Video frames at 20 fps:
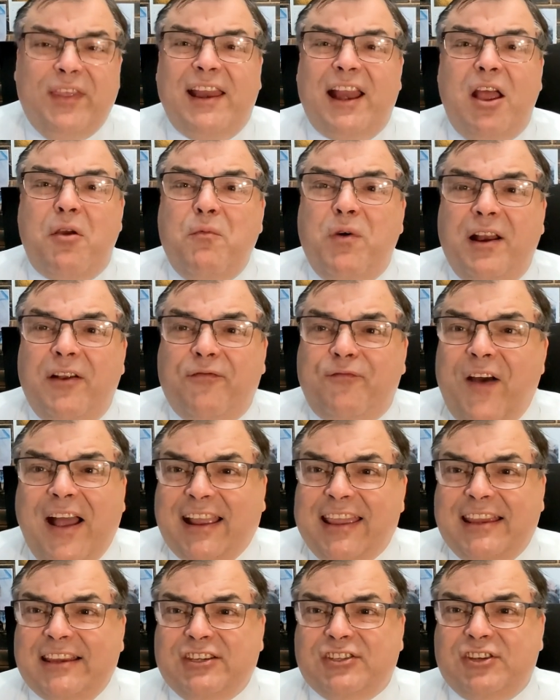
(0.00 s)
they don't want to
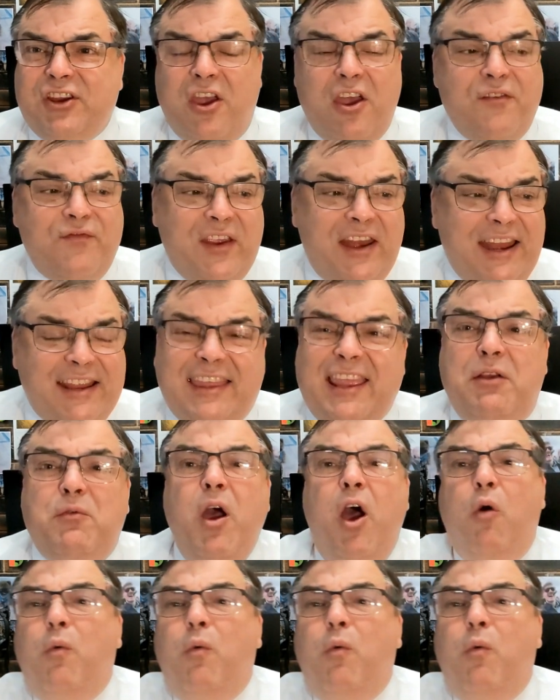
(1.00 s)
fucking serve anything.